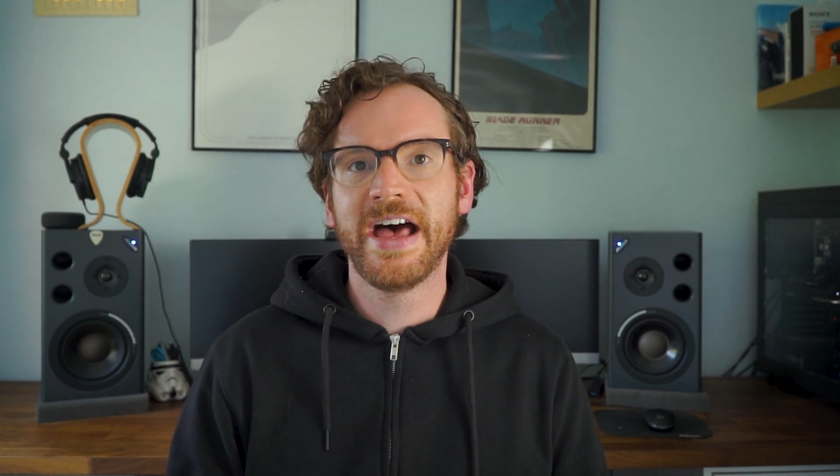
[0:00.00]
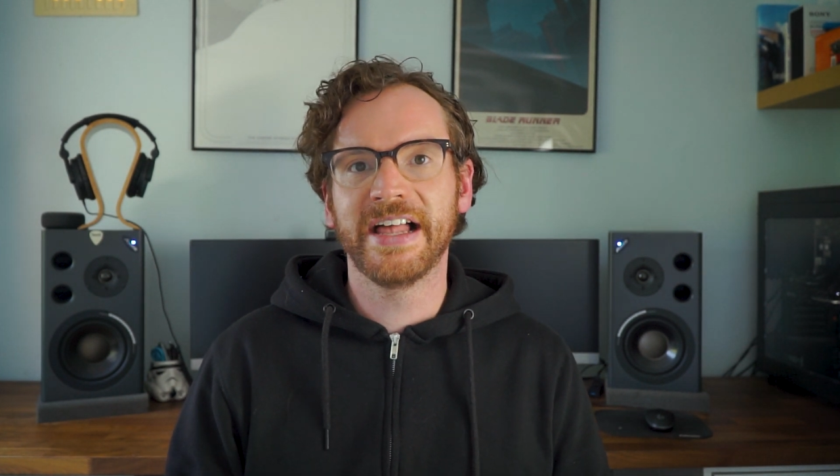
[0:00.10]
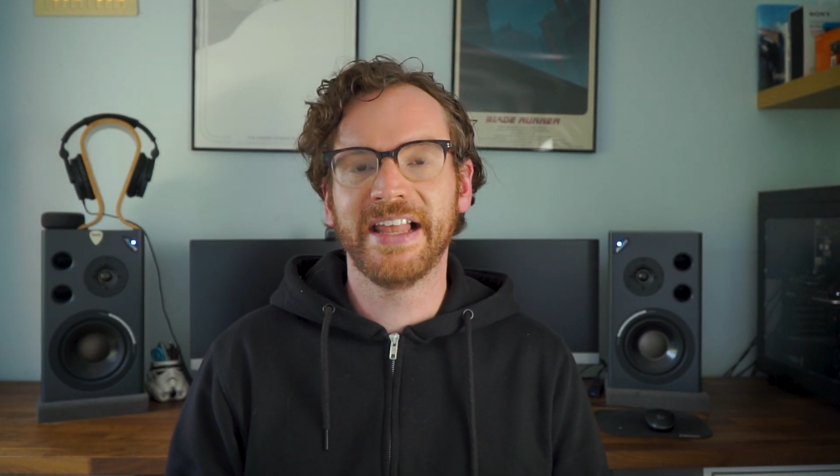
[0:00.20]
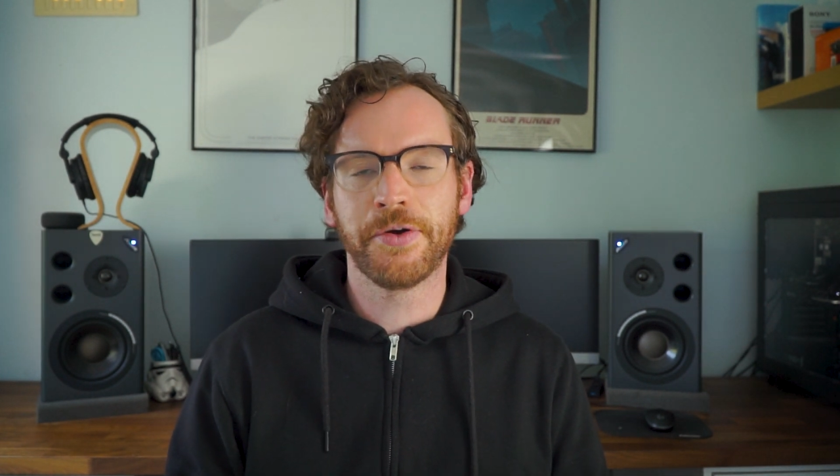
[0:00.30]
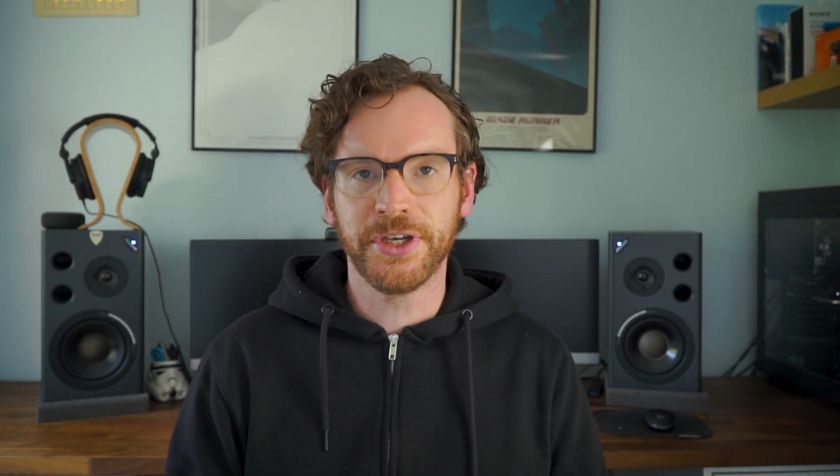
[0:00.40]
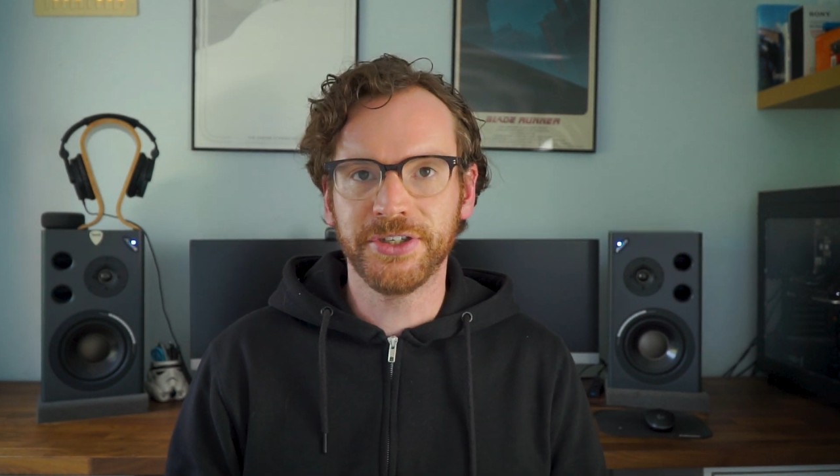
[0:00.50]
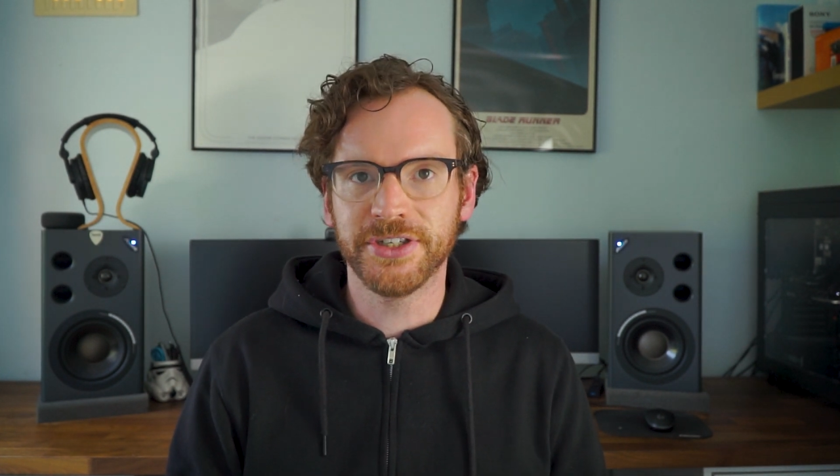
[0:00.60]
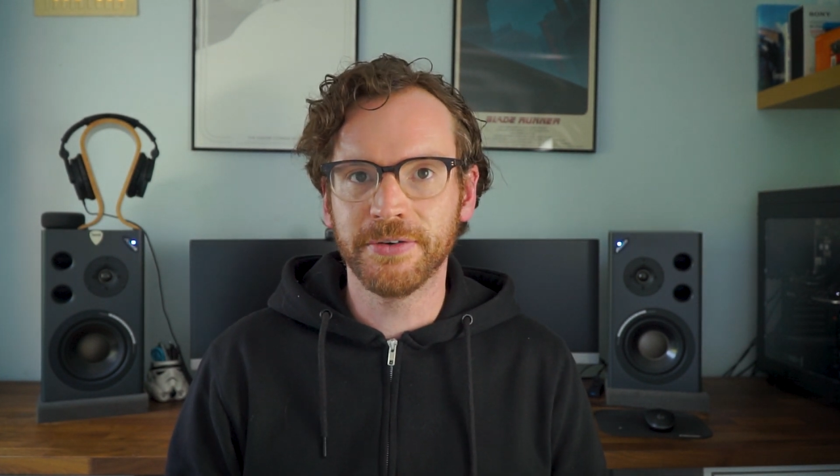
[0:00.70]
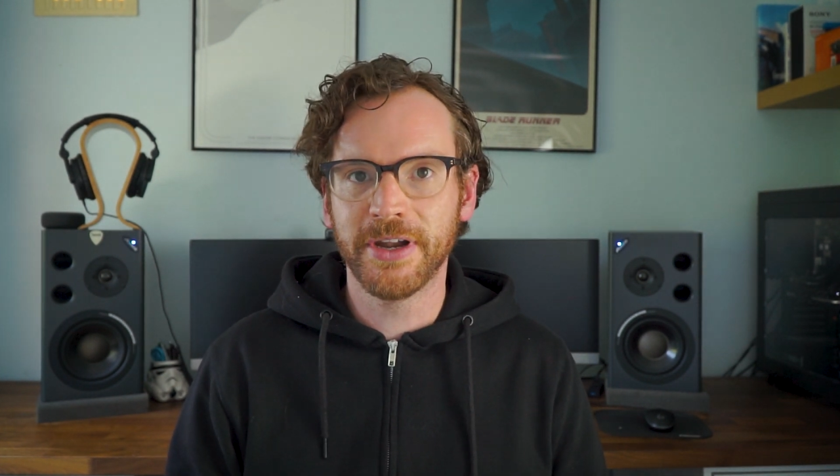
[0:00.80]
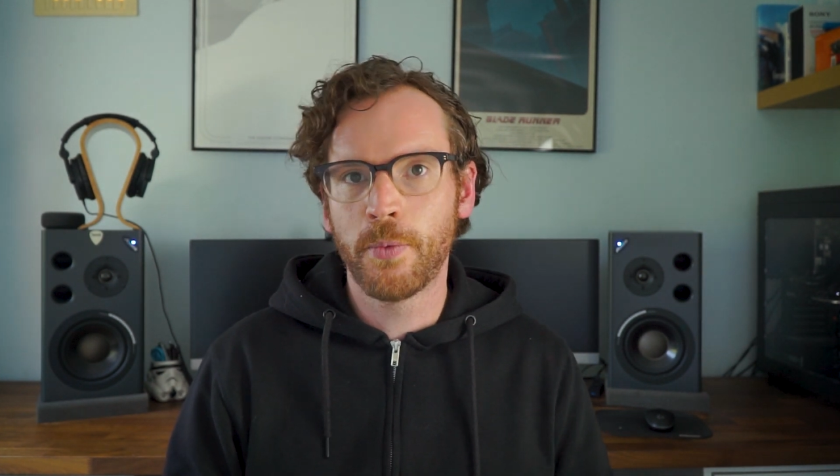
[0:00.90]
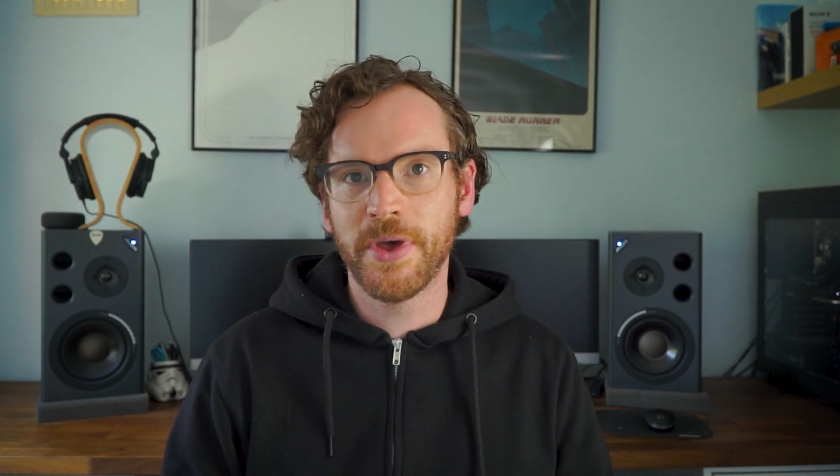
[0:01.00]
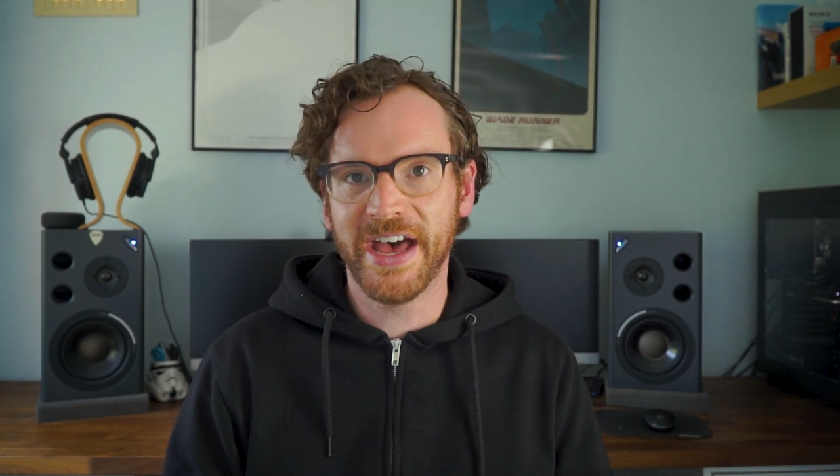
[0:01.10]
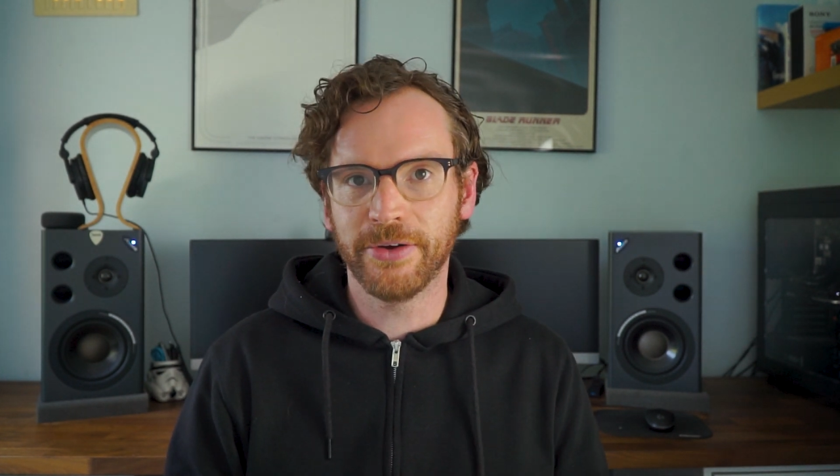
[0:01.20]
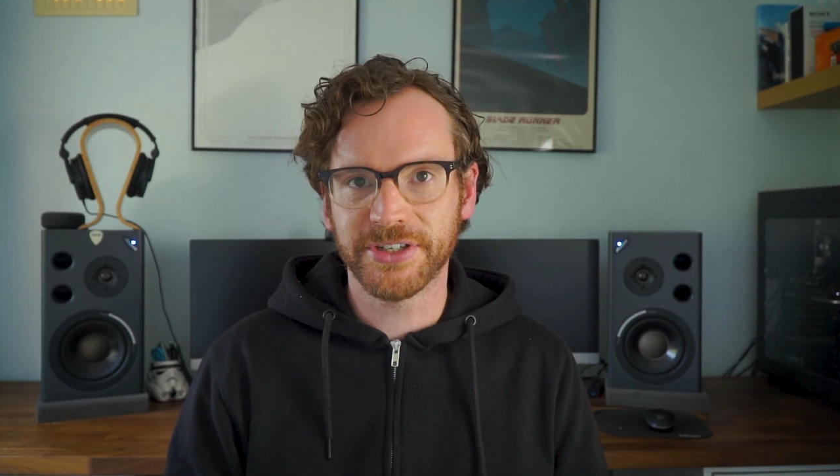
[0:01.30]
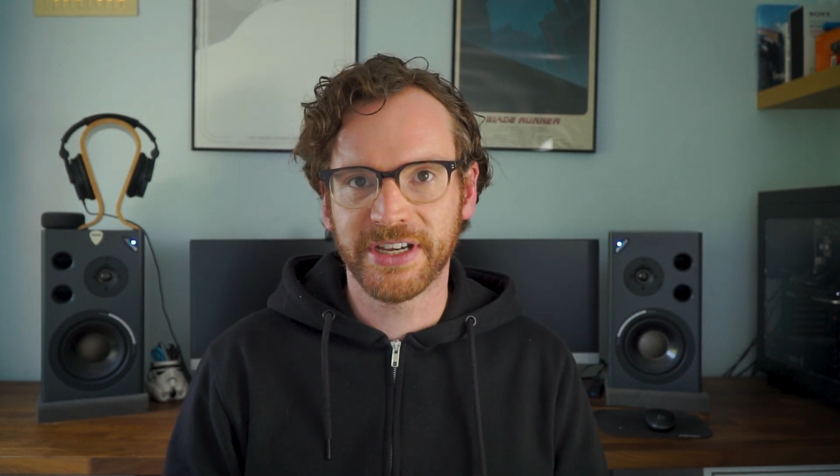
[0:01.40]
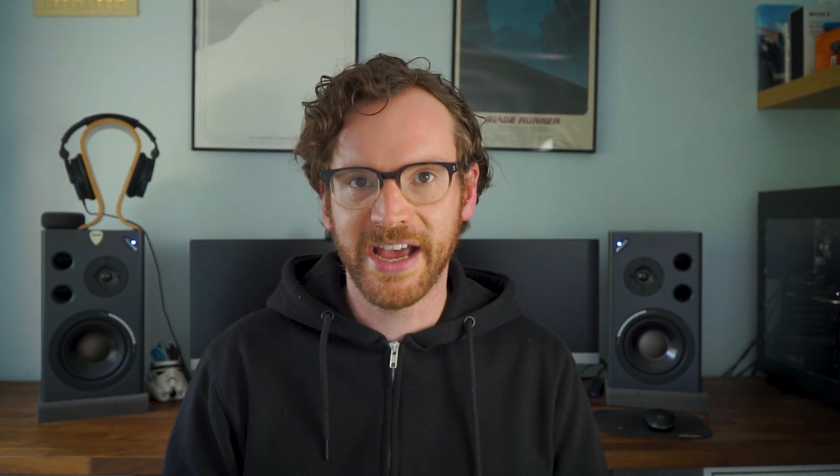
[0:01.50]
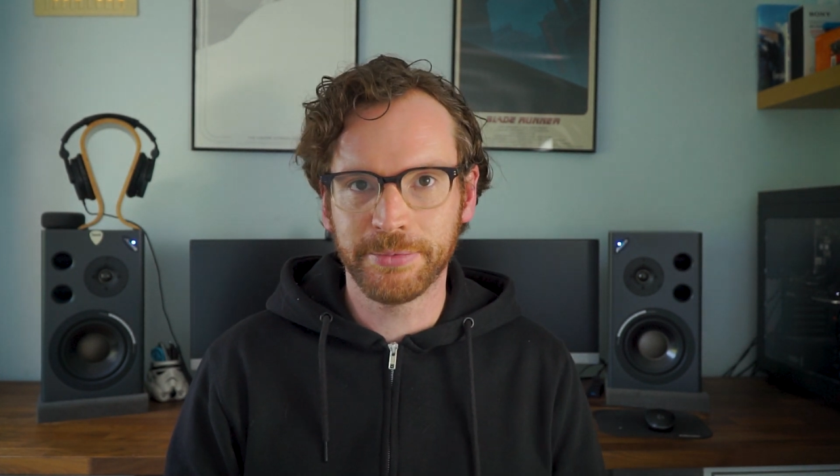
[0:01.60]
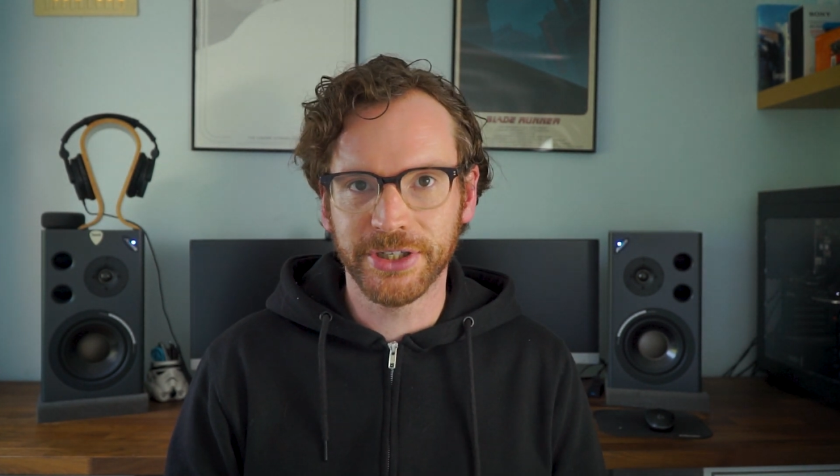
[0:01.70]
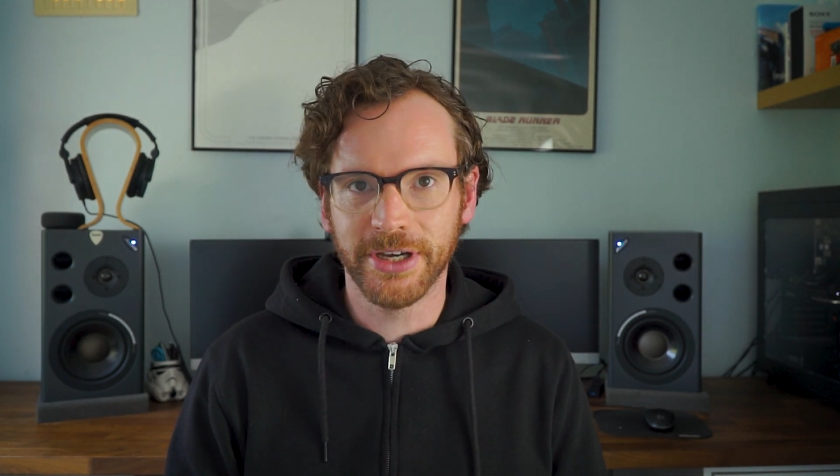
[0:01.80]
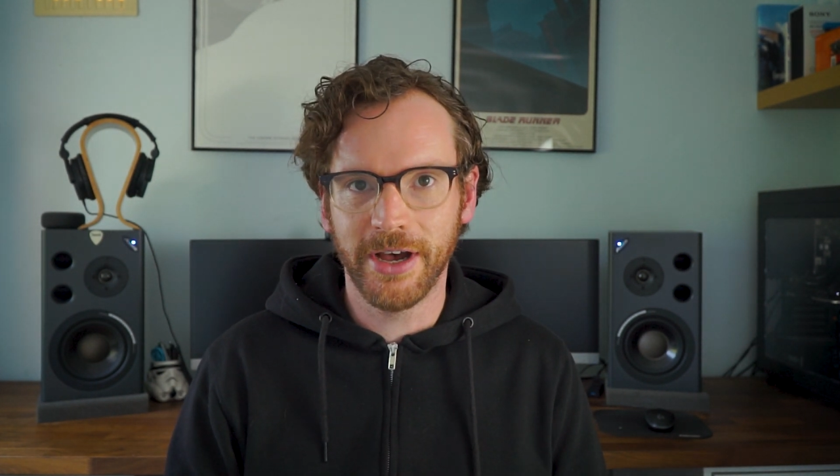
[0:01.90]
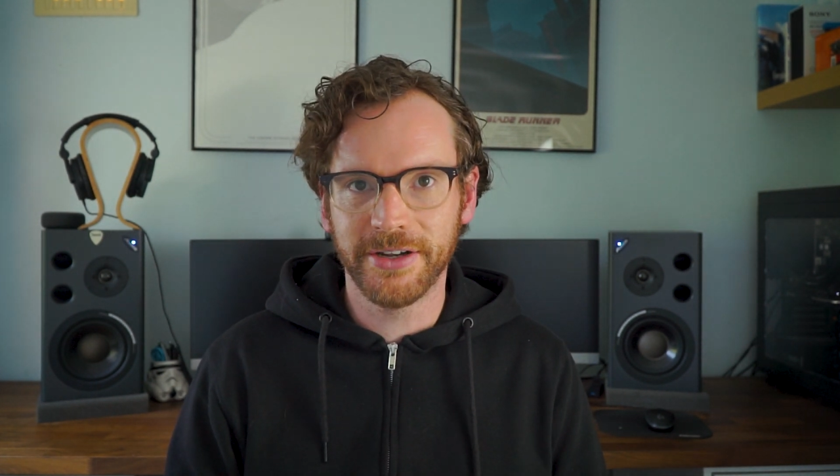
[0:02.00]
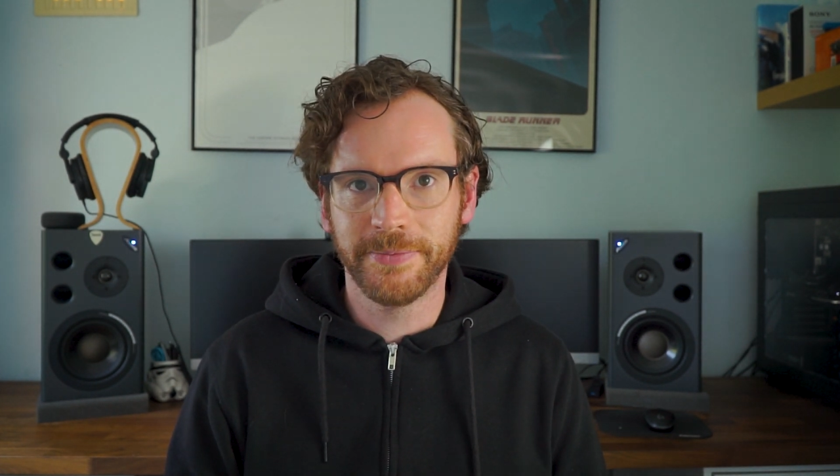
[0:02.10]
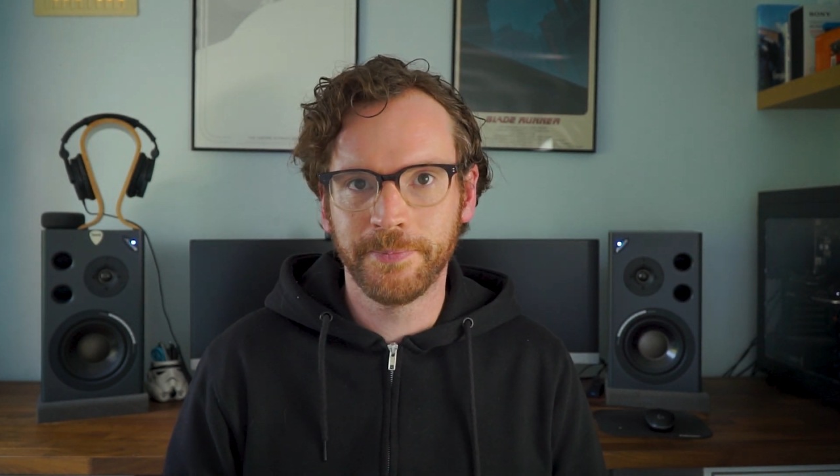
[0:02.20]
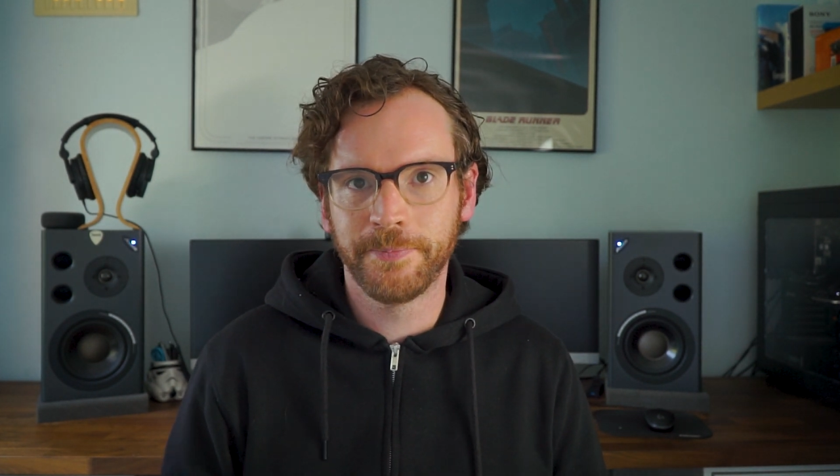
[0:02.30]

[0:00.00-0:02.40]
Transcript: allowing you to do it without a capture card.